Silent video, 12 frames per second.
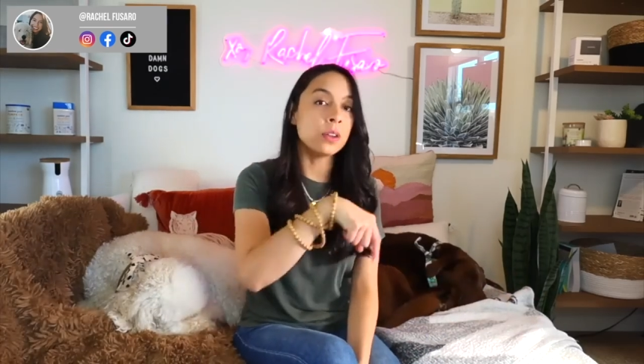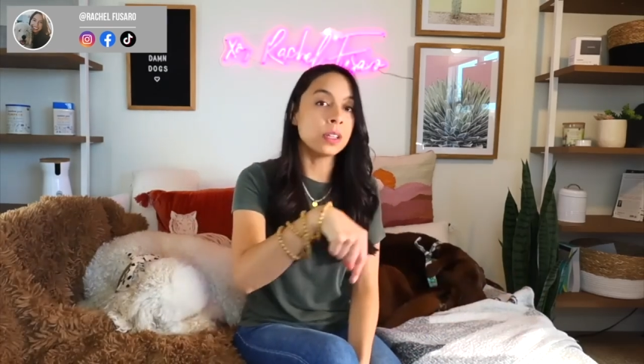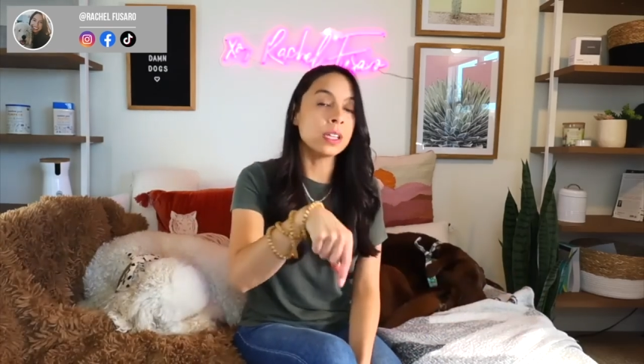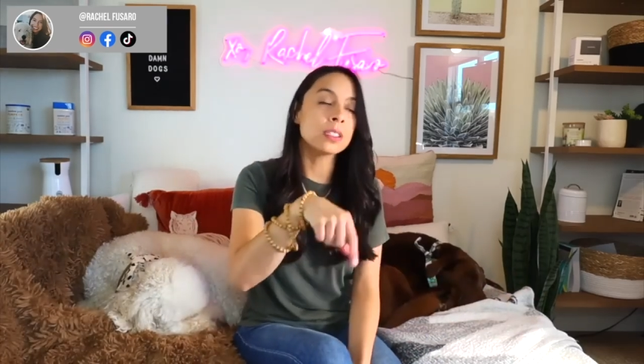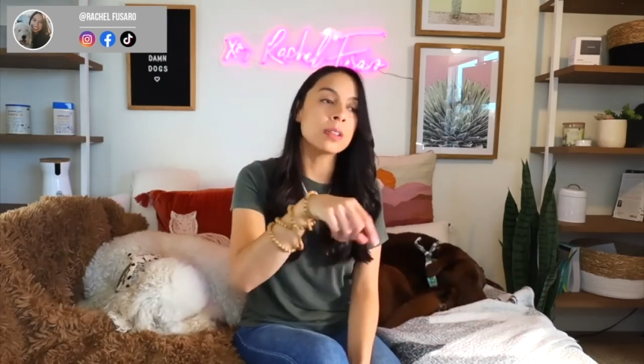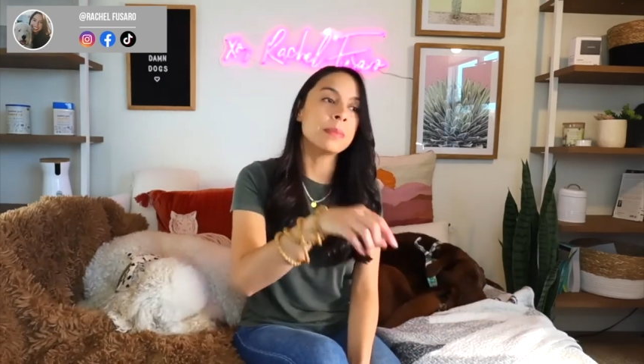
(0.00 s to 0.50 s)
I'll
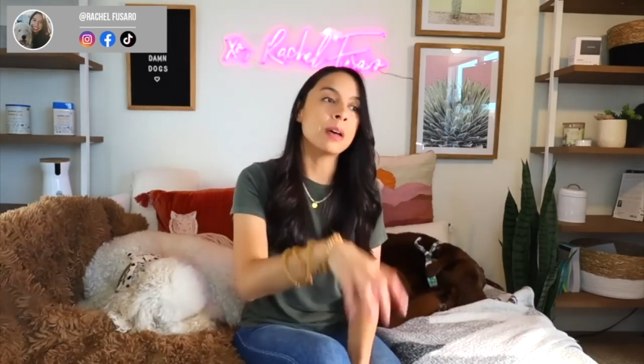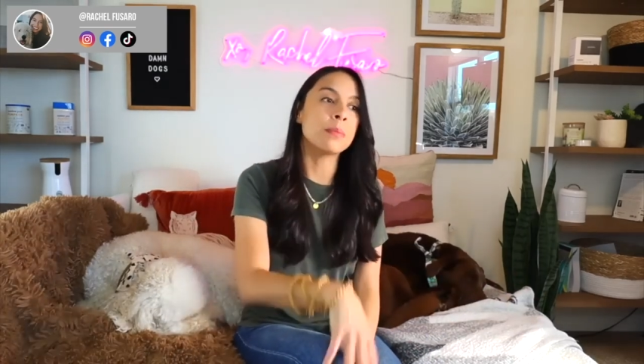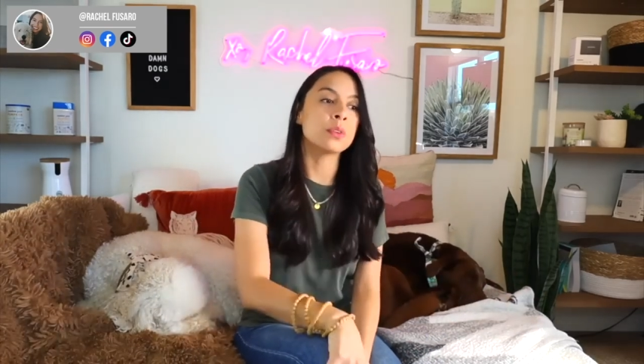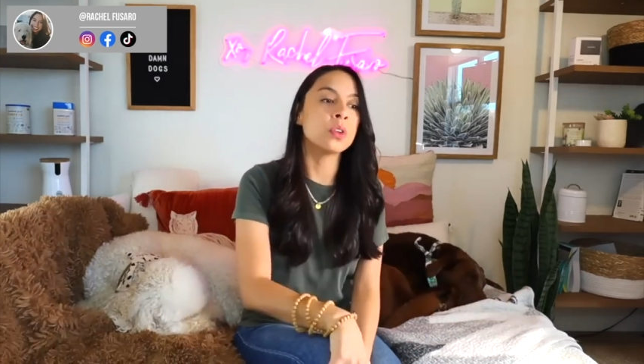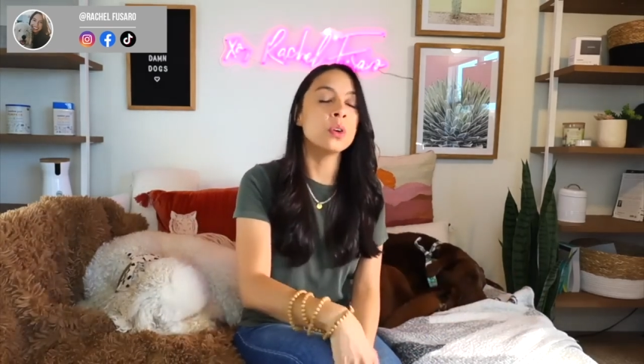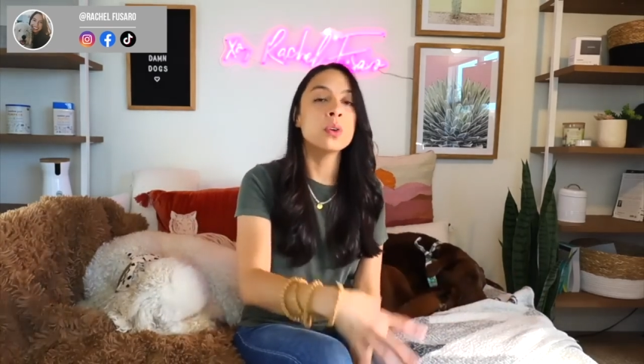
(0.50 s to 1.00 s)
link some down
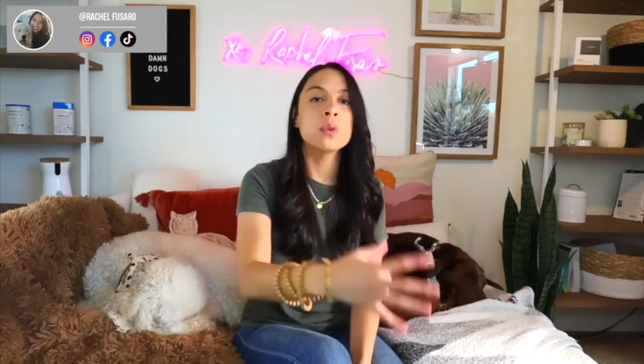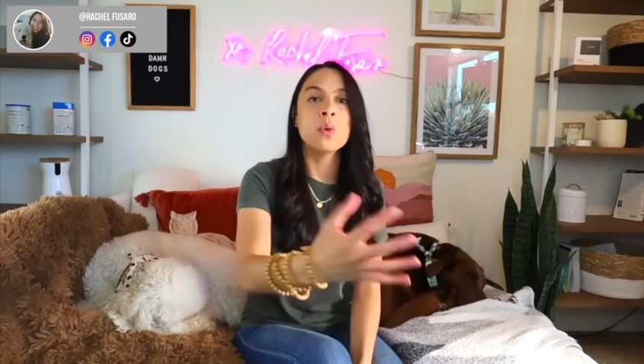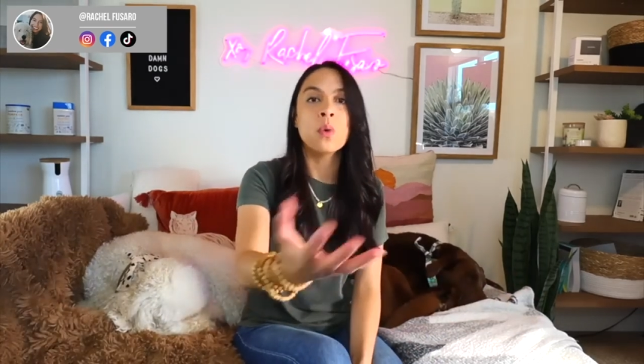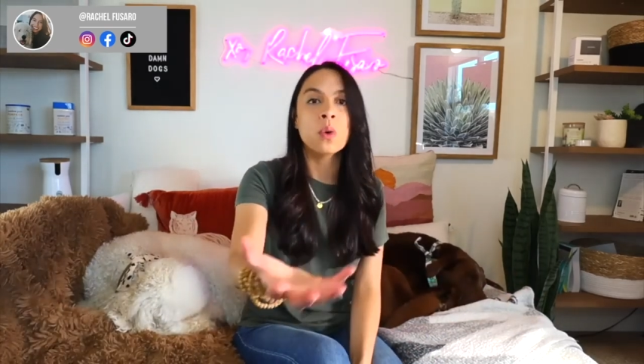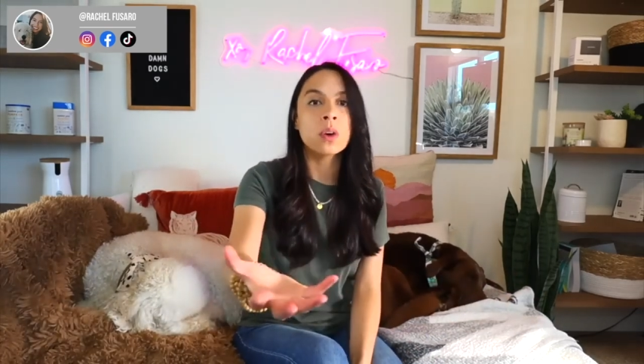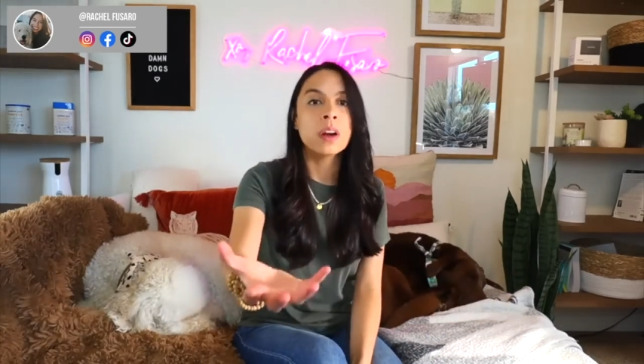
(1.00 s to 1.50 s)
below
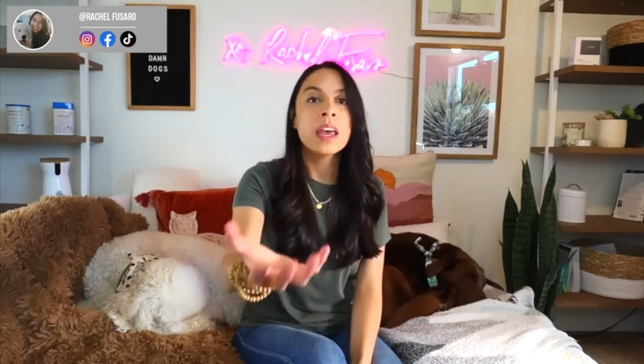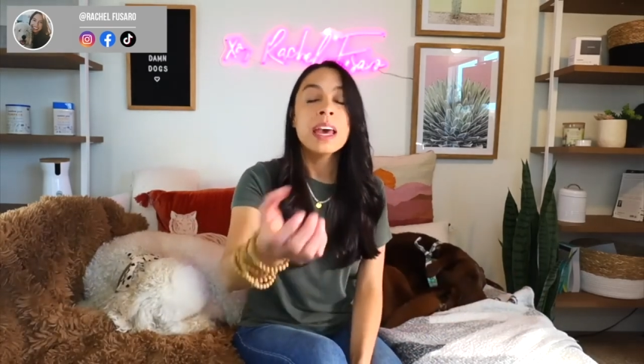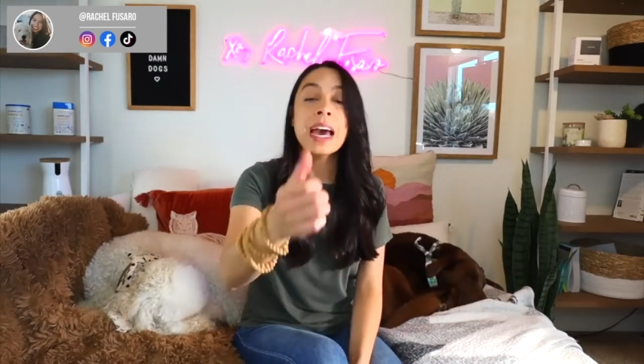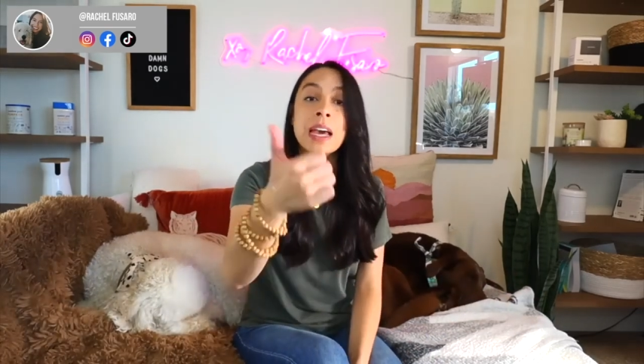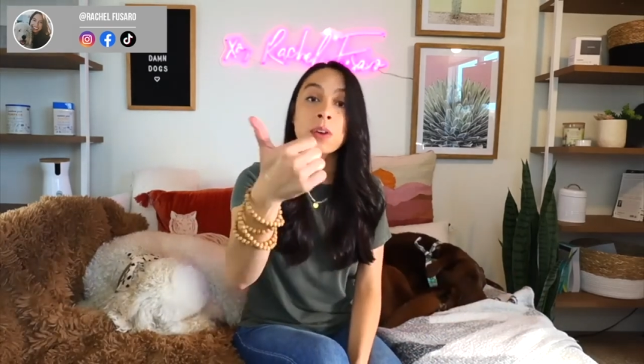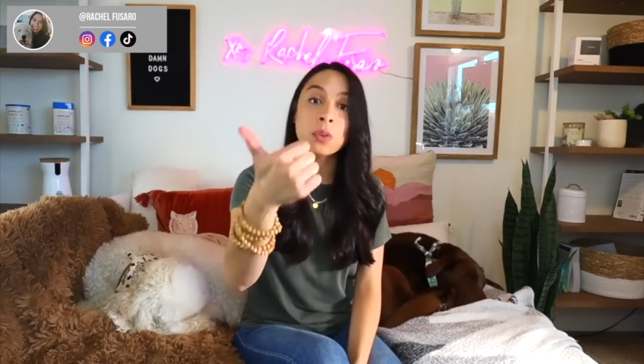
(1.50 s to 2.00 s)
or
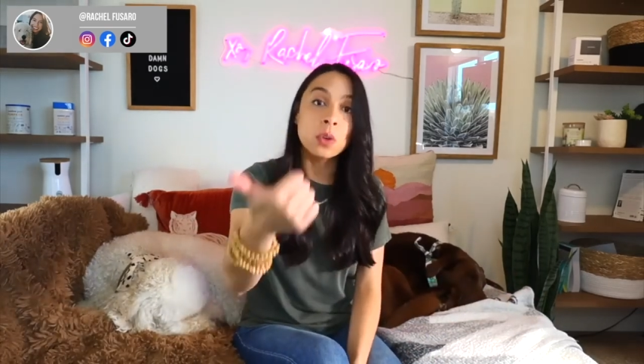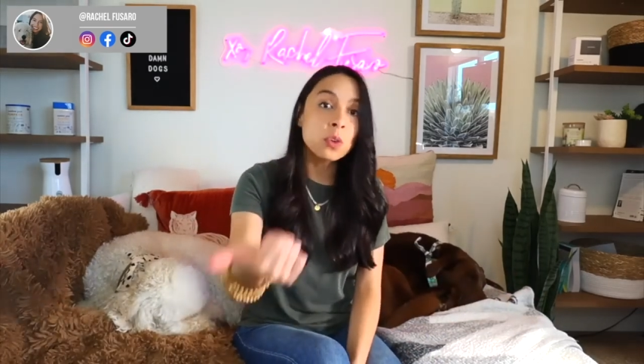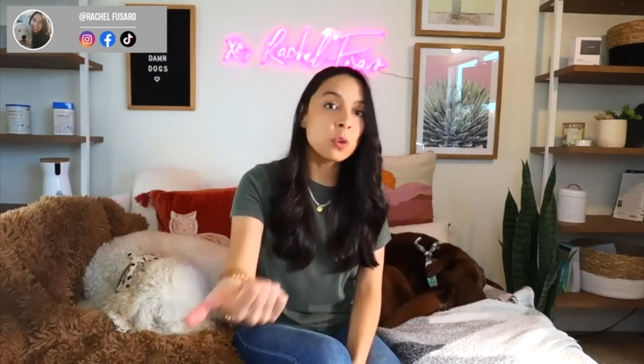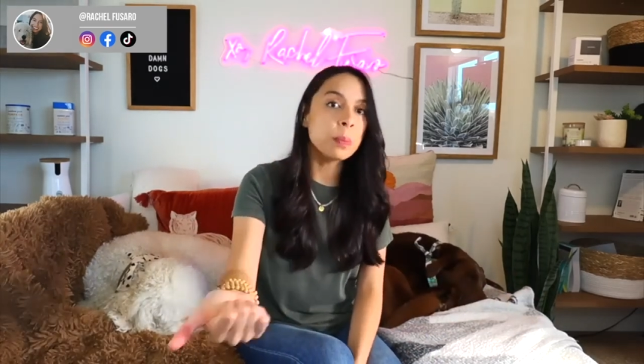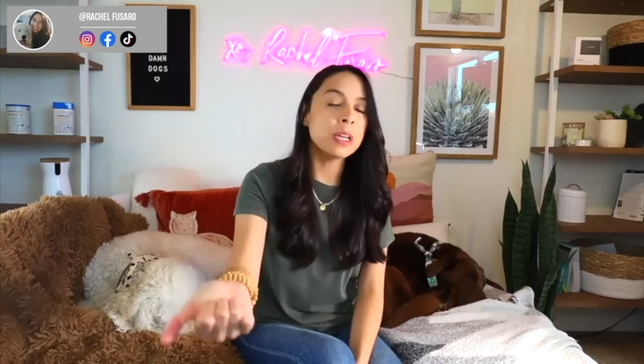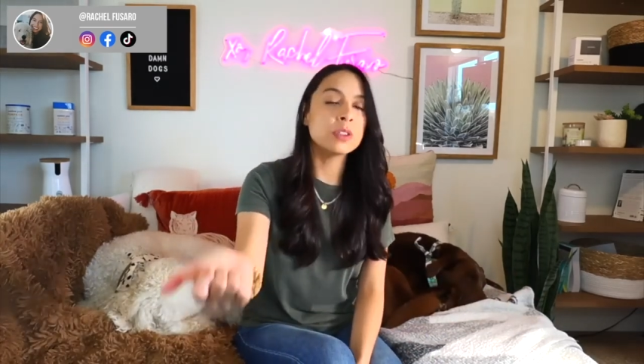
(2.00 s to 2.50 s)
at your
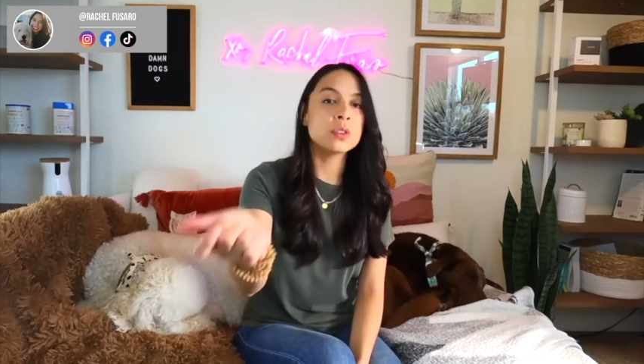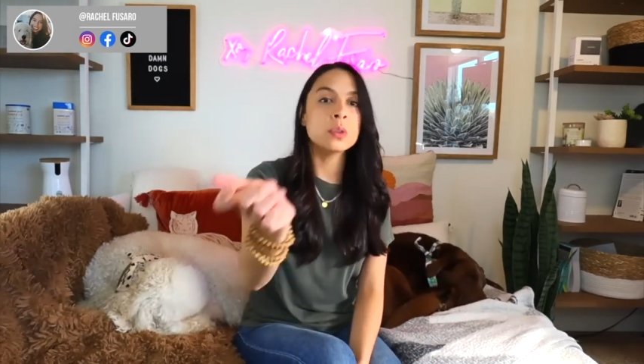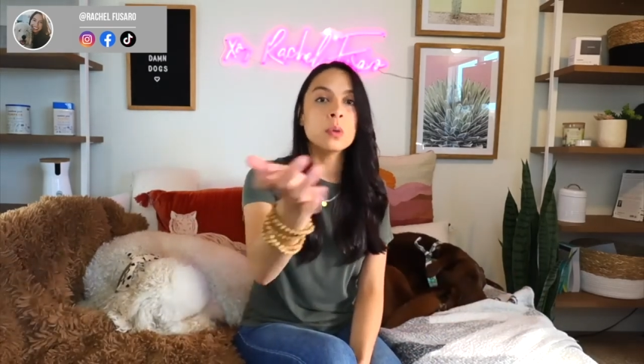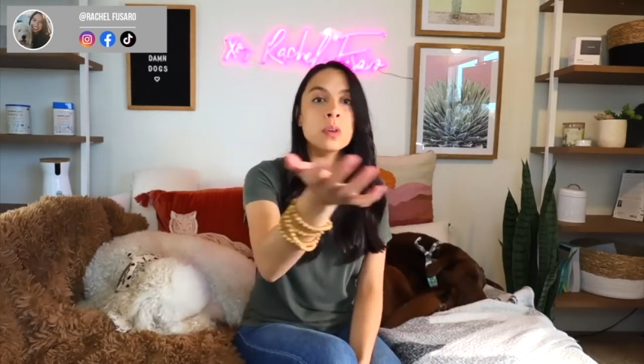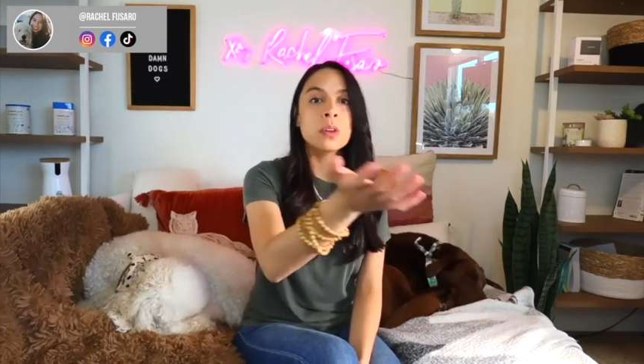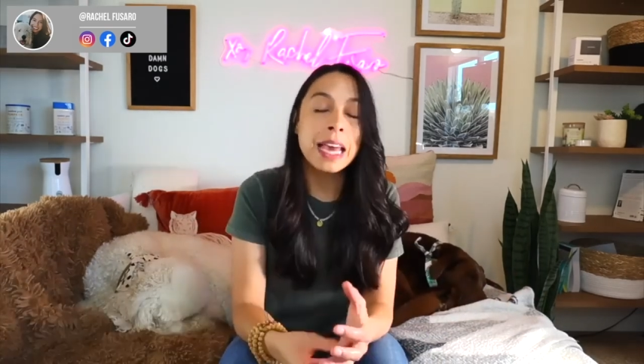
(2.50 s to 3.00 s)
local pet store.